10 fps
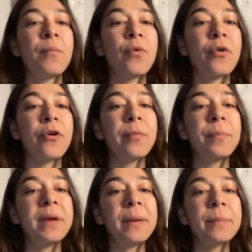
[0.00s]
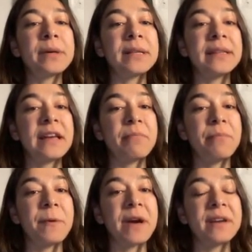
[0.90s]
More people
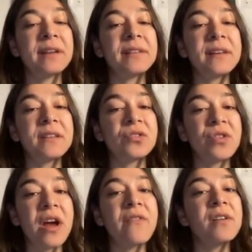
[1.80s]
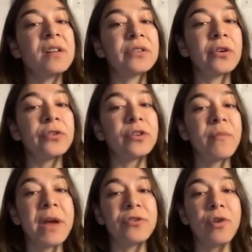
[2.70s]
than predicted traveled on
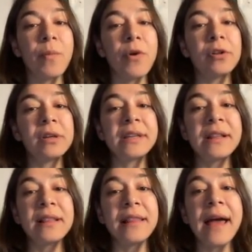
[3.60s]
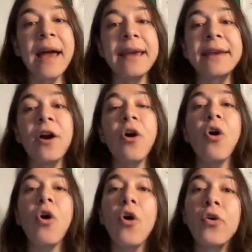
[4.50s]
the metropolitan line
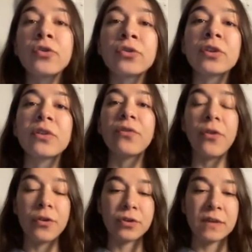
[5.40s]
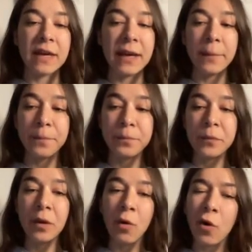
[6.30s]
on the first day.
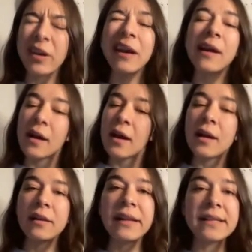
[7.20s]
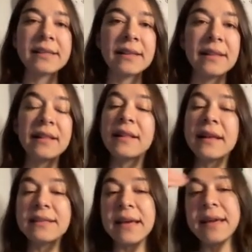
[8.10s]
Okay, let's
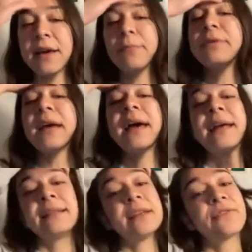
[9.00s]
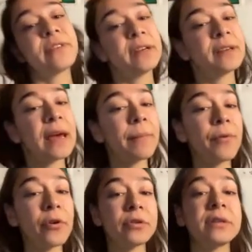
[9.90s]
let's adopt a different
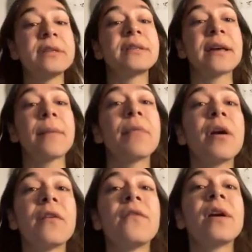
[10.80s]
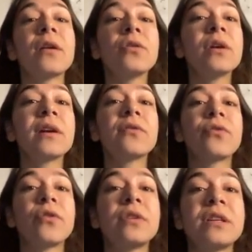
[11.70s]
approach this time. We are looking
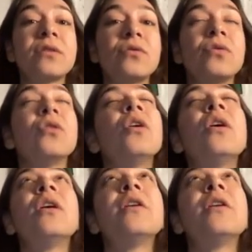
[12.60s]
for these two.